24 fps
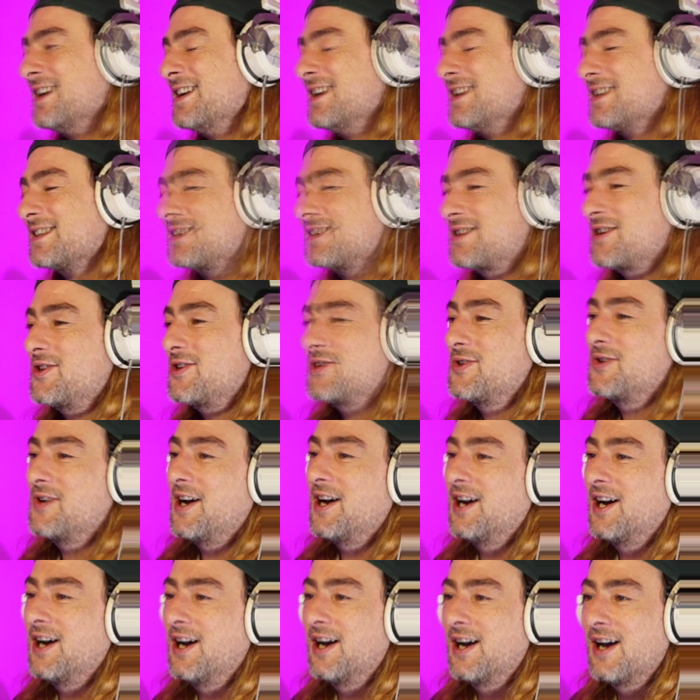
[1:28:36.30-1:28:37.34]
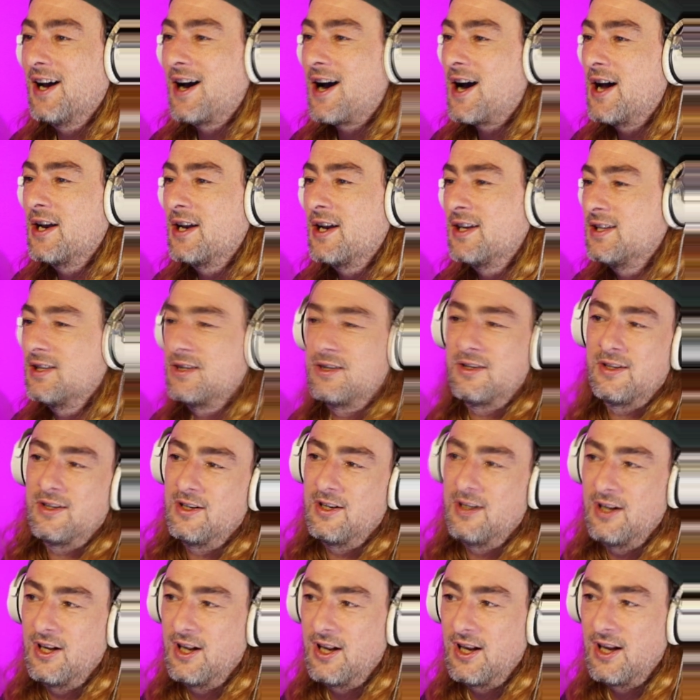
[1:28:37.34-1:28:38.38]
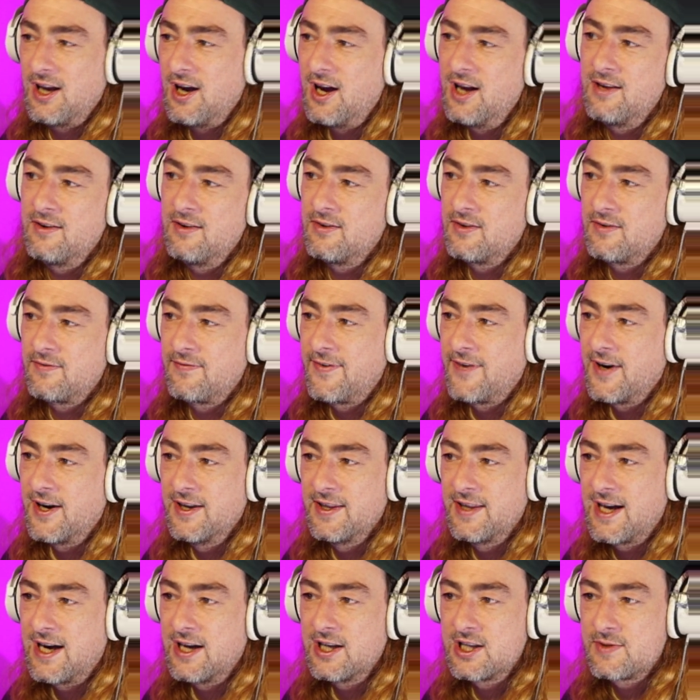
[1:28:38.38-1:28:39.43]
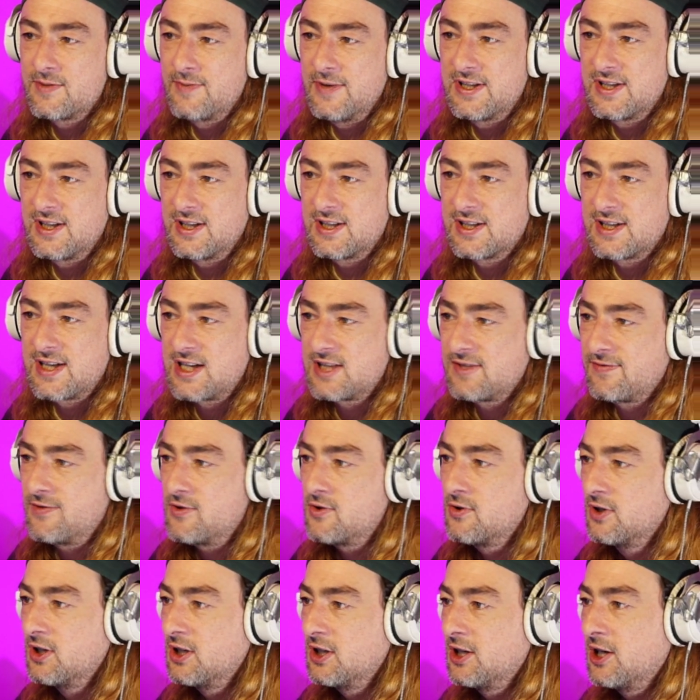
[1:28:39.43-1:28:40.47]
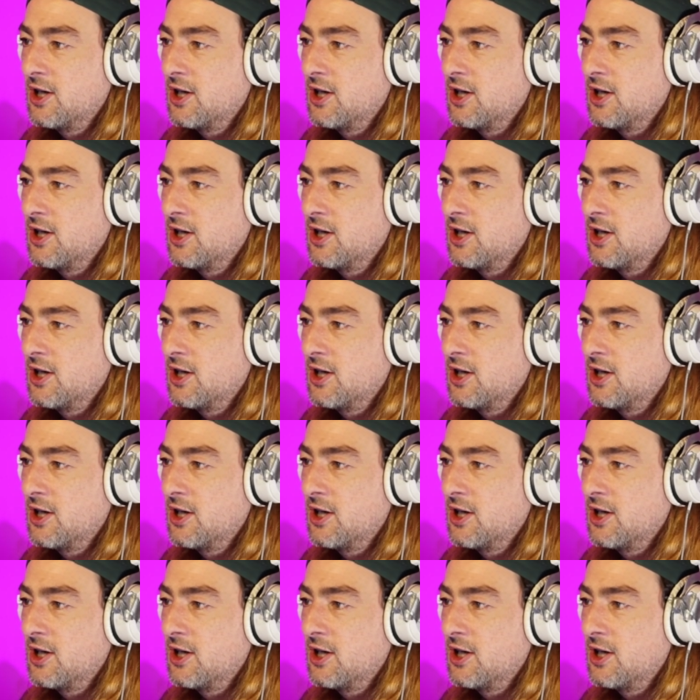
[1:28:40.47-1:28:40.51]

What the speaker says: So I didn't find that to be successful.